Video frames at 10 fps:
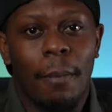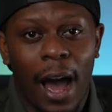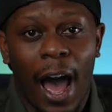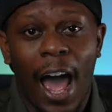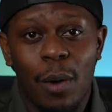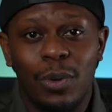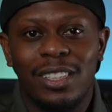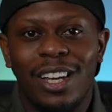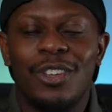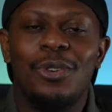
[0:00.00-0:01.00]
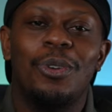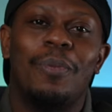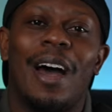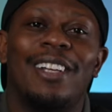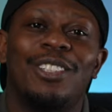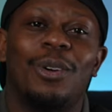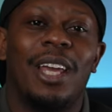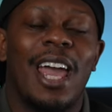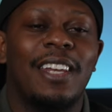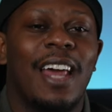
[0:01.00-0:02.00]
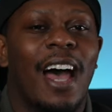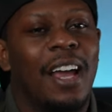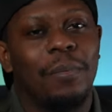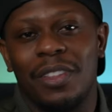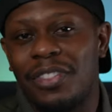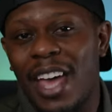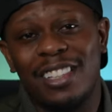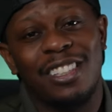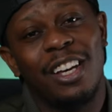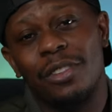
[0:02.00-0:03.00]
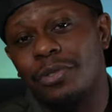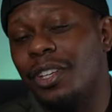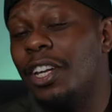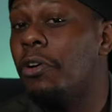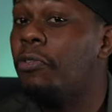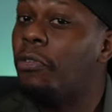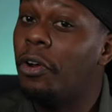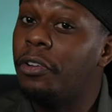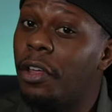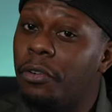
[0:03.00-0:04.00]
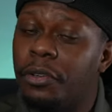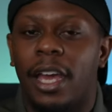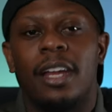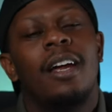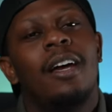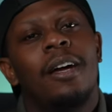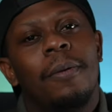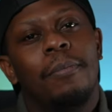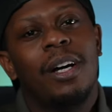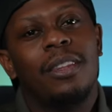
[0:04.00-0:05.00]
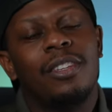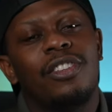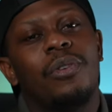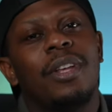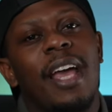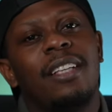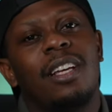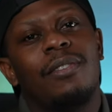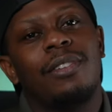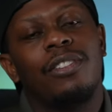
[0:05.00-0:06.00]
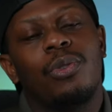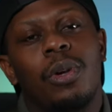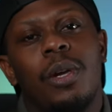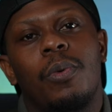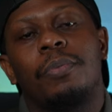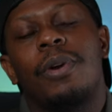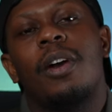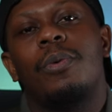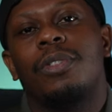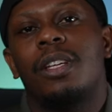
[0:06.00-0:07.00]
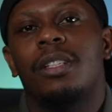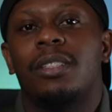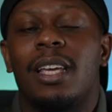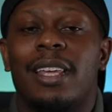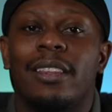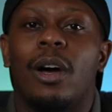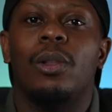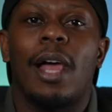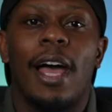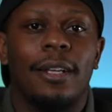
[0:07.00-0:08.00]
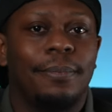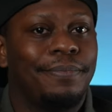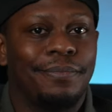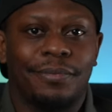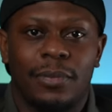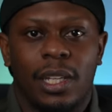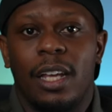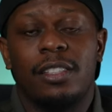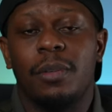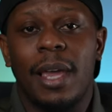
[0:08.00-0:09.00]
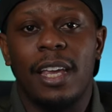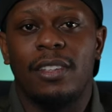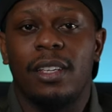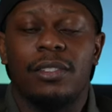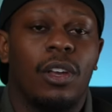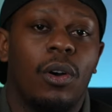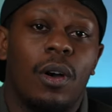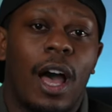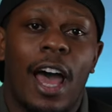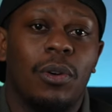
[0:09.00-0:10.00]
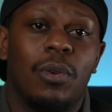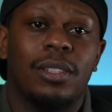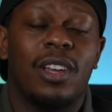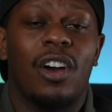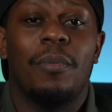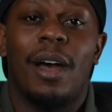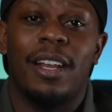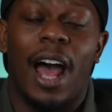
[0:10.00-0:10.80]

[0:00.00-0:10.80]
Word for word: I would tell you to buy a Sony A9, but that's another video for another day. But the Sony A7S III, when paired with this in low light, it's amazing. So I don't wanna talk about it.